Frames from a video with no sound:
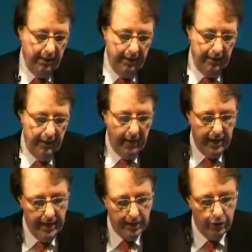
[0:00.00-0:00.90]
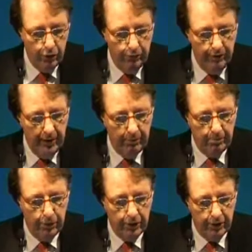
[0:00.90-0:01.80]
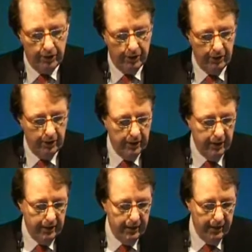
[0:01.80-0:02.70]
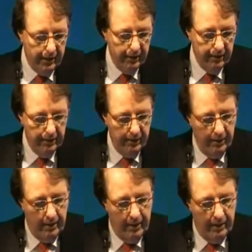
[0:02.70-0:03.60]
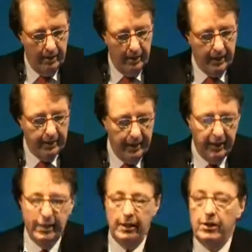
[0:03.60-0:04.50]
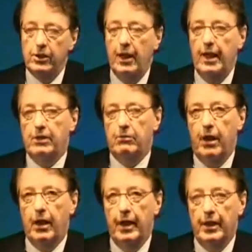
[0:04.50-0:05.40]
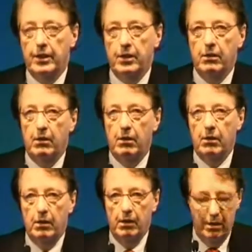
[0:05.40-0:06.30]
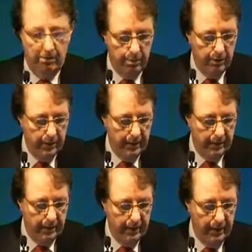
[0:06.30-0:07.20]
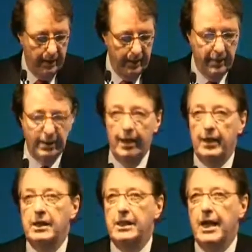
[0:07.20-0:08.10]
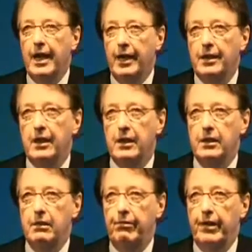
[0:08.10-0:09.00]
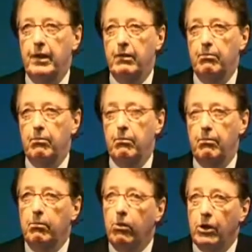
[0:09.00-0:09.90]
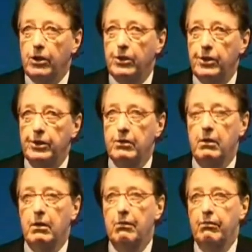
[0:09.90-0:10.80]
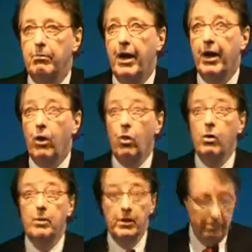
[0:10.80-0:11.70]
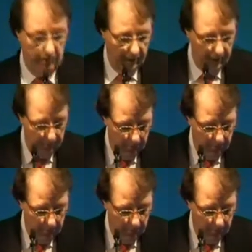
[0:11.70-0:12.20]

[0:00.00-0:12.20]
high SUV with bone destruction on CT. I think that there's less reliance on bone density and NTX as definitive markers of myeloma-related